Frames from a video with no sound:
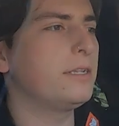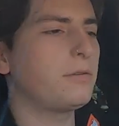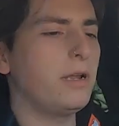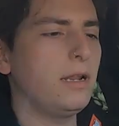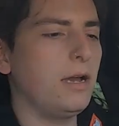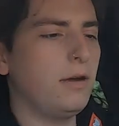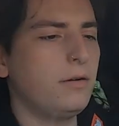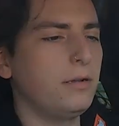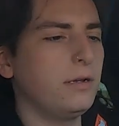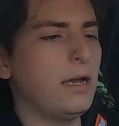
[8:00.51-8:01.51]
is right
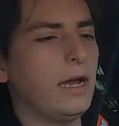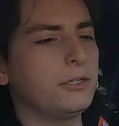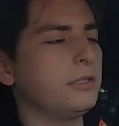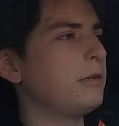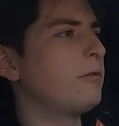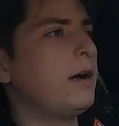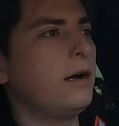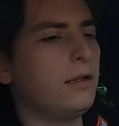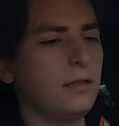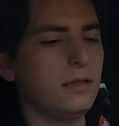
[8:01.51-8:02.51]
now, actually,
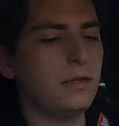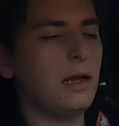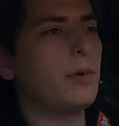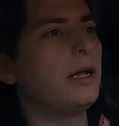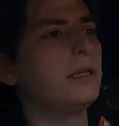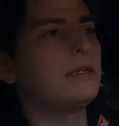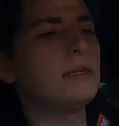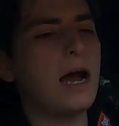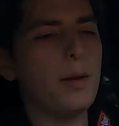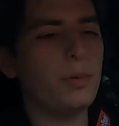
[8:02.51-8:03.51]
while I'm on the
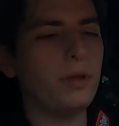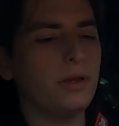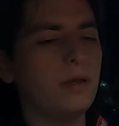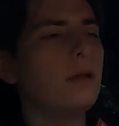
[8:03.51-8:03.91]
topic,